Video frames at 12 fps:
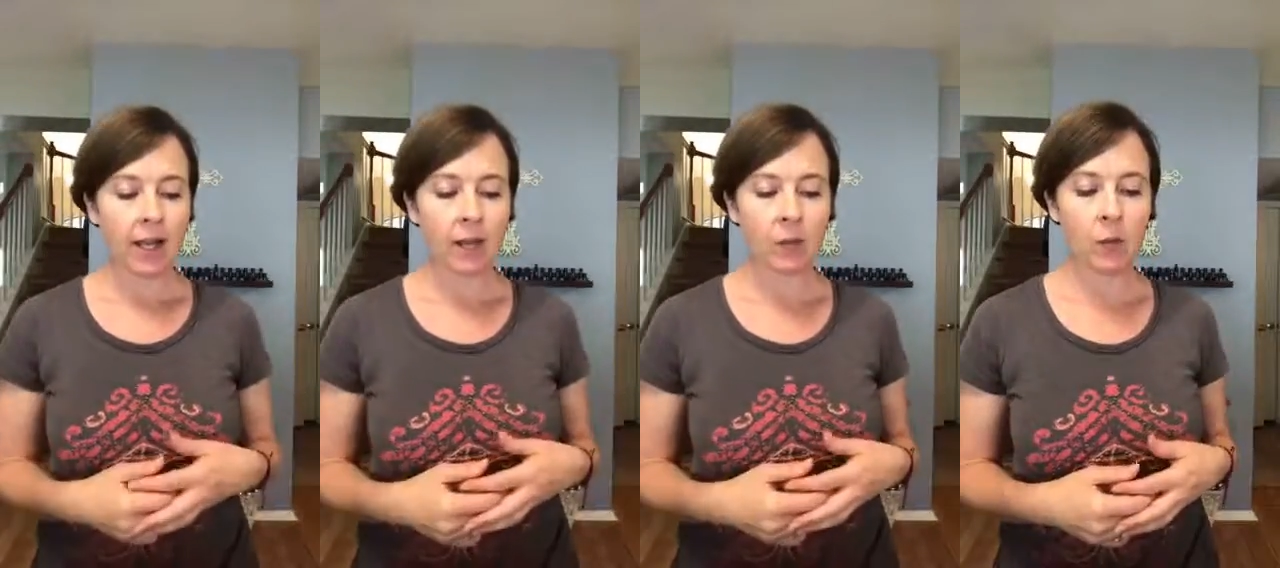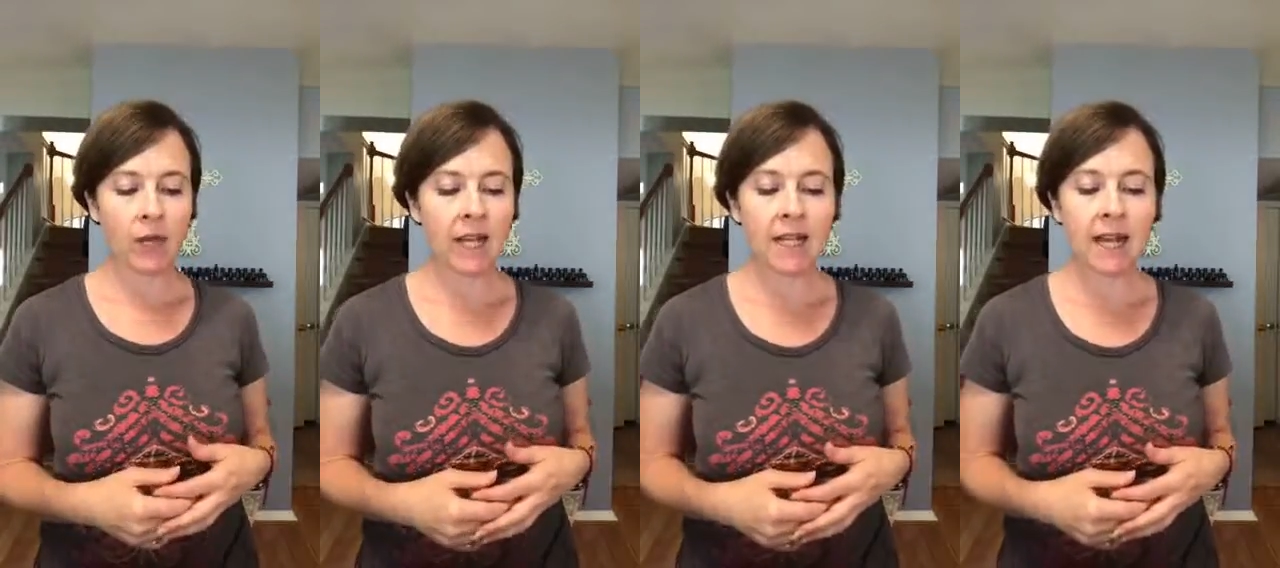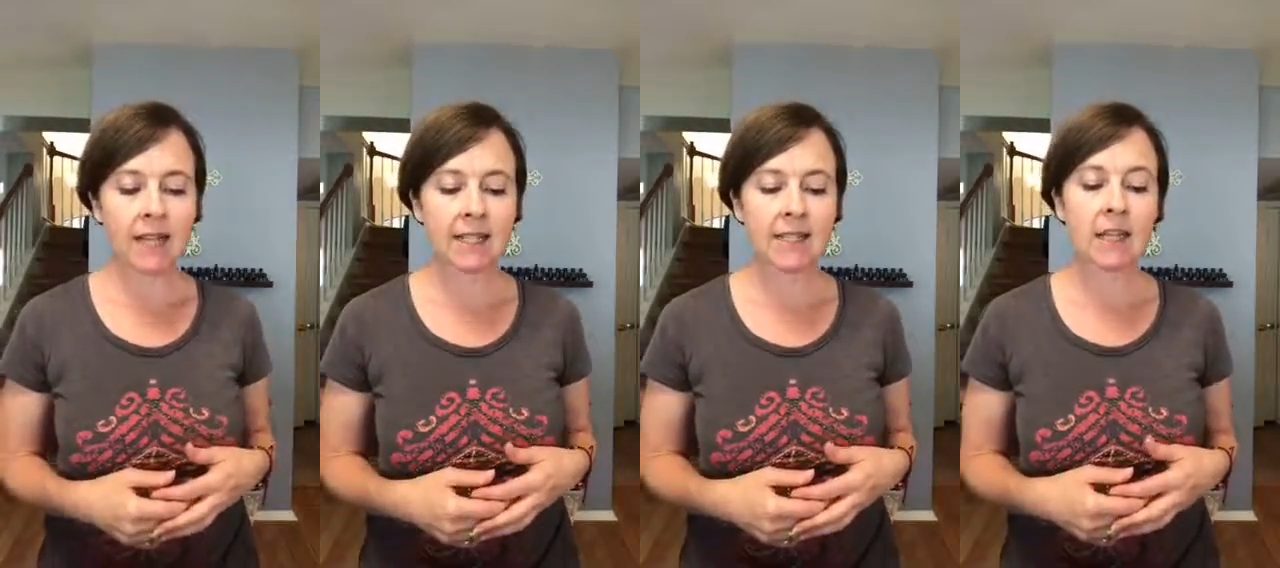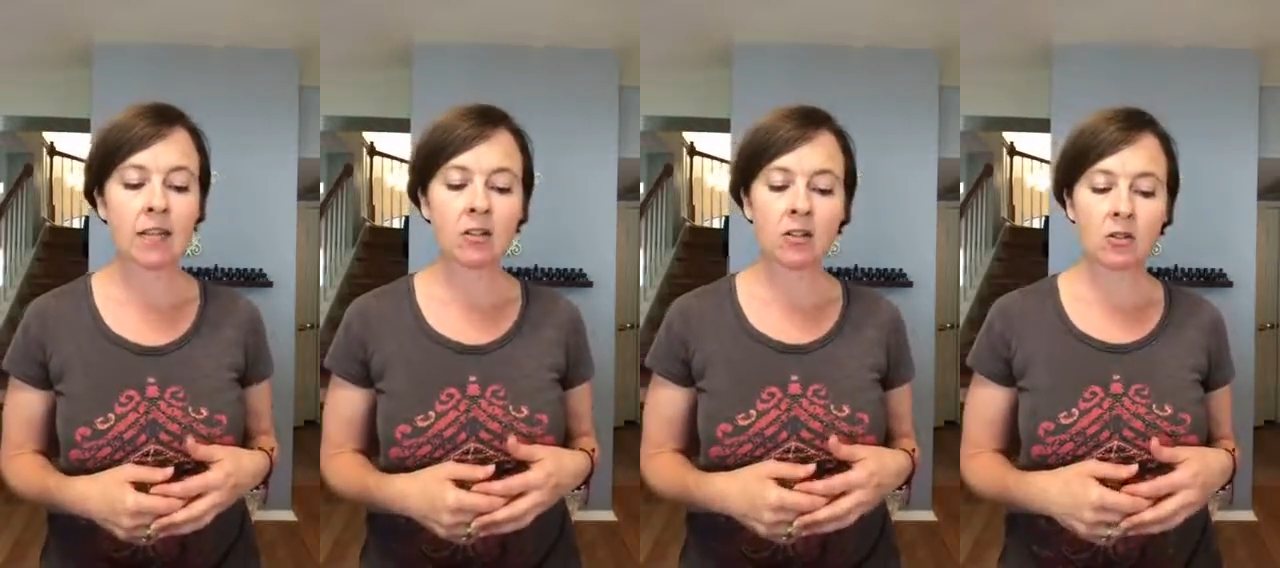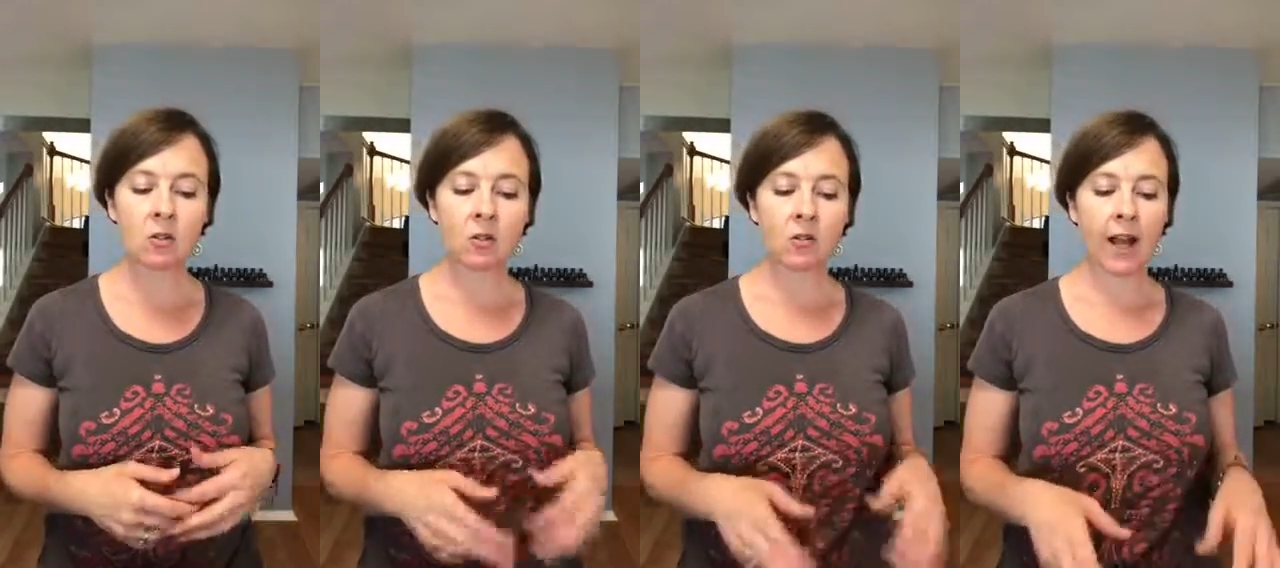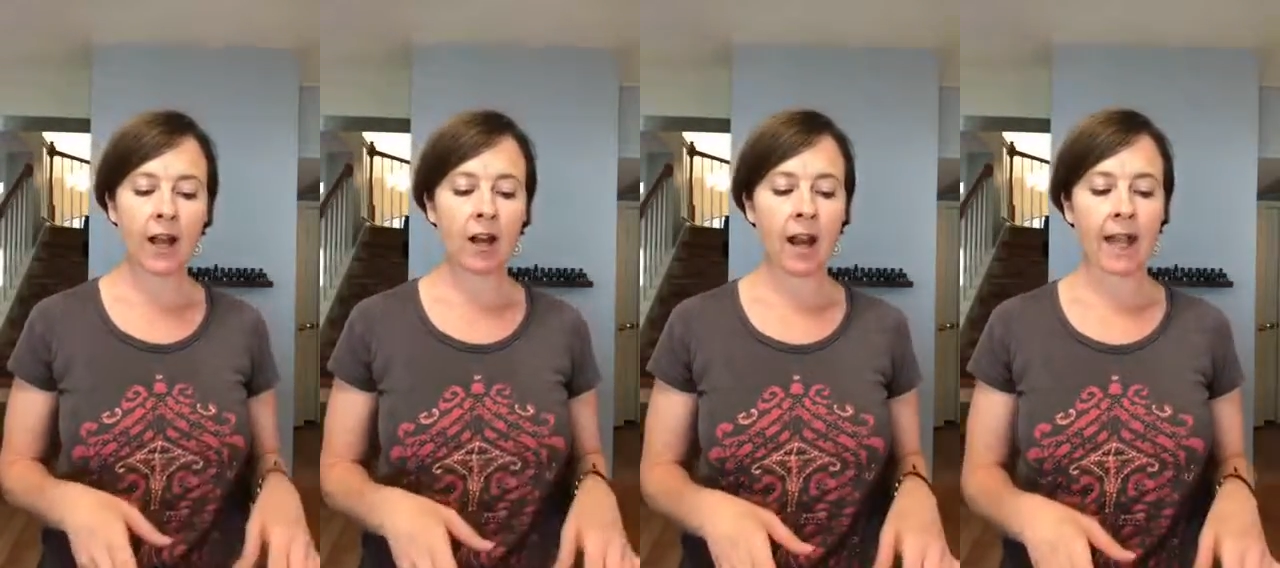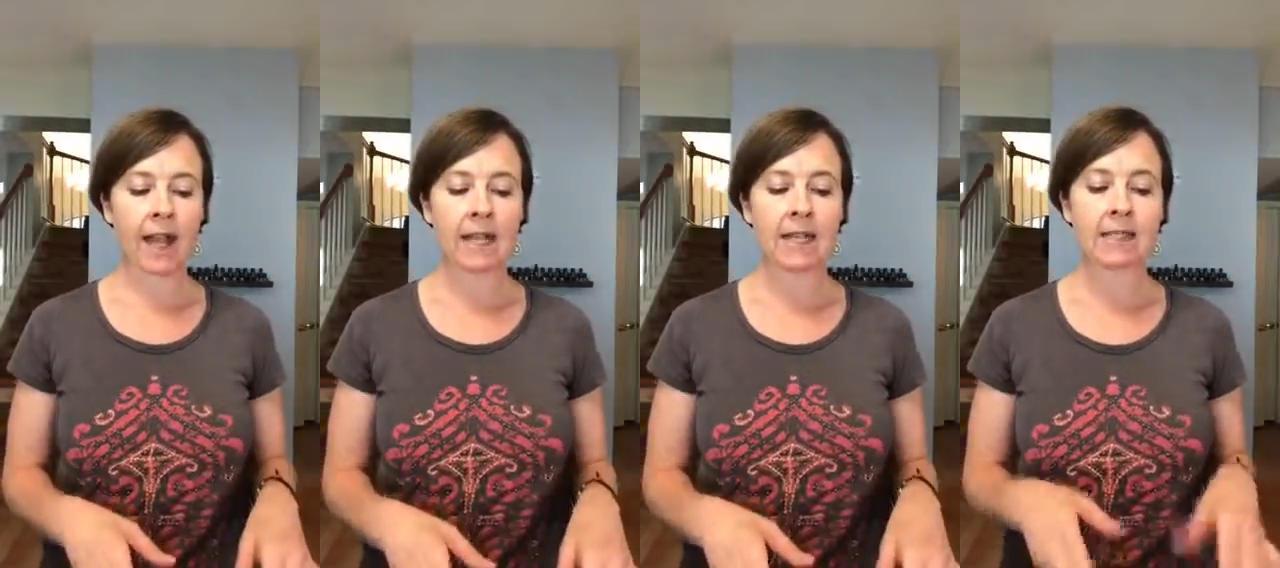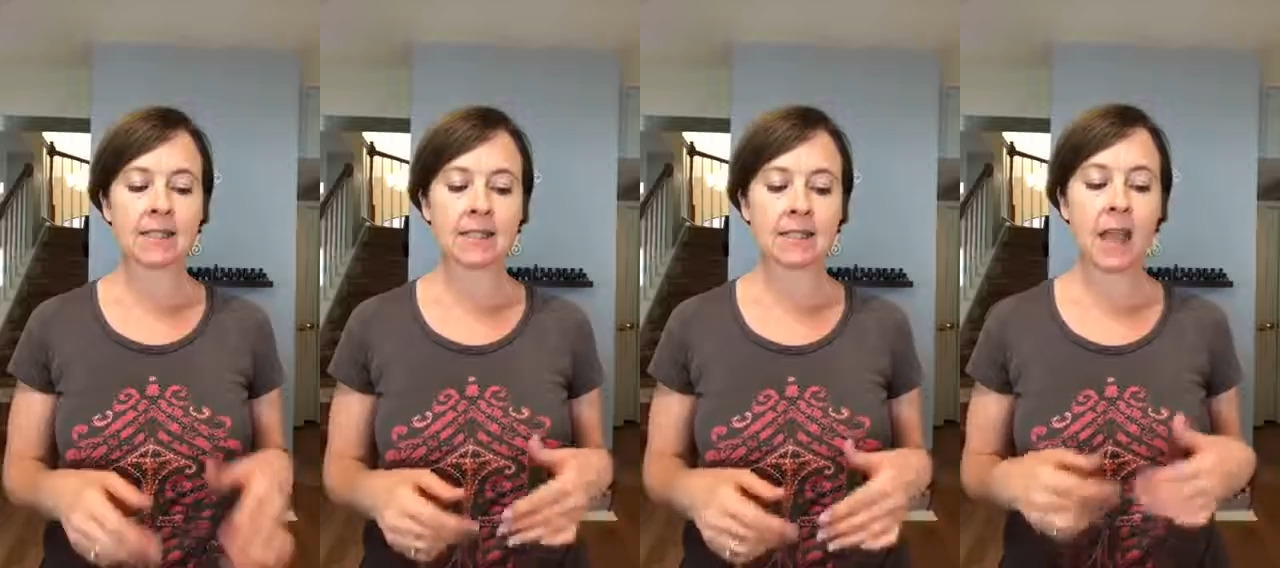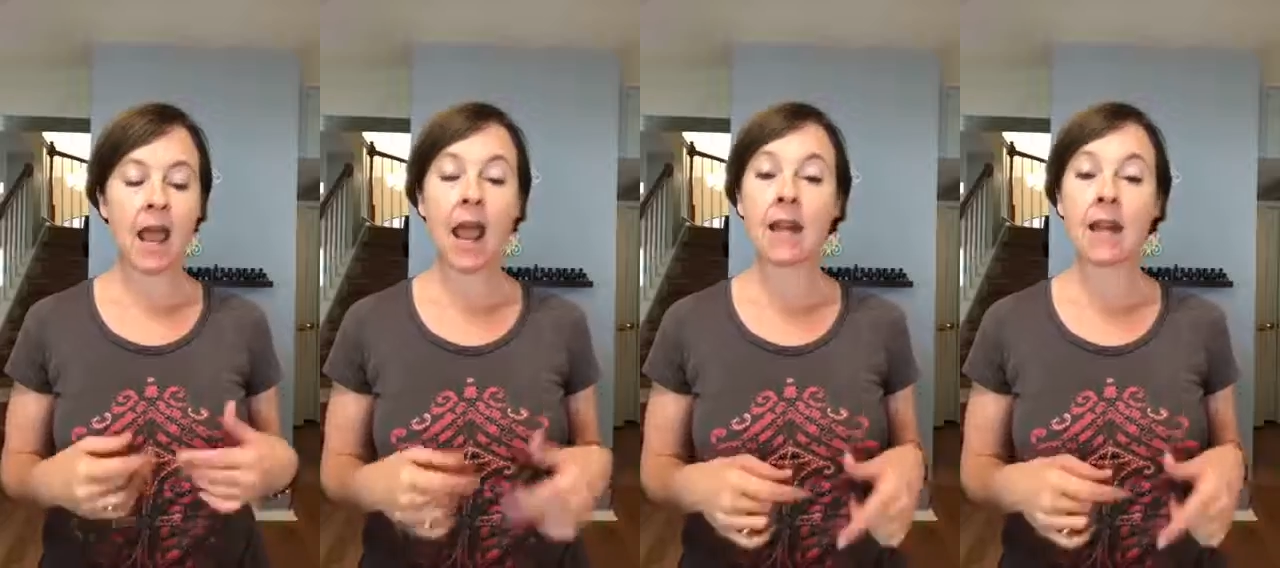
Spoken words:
It reignites the inner soul fire and can assist